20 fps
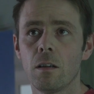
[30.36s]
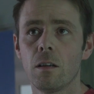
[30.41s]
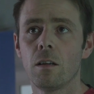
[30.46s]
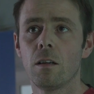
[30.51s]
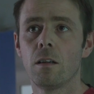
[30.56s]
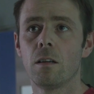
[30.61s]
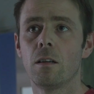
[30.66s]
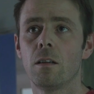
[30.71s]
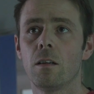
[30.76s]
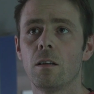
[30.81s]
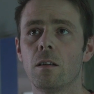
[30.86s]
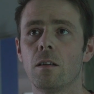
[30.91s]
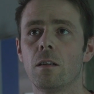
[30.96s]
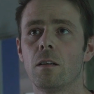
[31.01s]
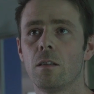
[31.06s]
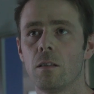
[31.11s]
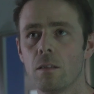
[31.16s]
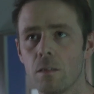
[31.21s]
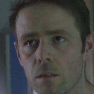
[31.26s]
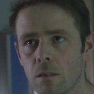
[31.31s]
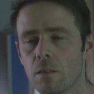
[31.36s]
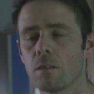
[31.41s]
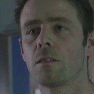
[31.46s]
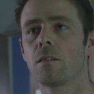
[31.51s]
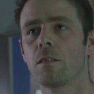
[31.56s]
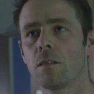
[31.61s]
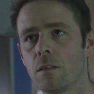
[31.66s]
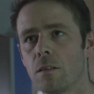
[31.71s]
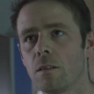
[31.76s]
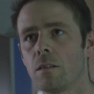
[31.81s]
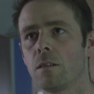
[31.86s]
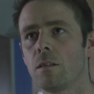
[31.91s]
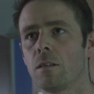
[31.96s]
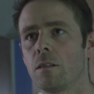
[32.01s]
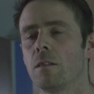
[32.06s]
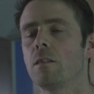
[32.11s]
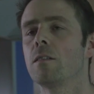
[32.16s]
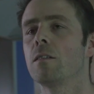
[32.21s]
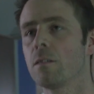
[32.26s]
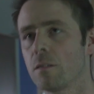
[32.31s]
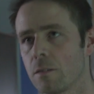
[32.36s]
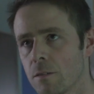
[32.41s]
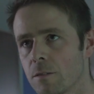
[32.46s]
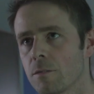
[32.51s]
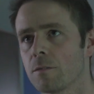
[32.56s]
Let's get a CT scan set up so we can do a head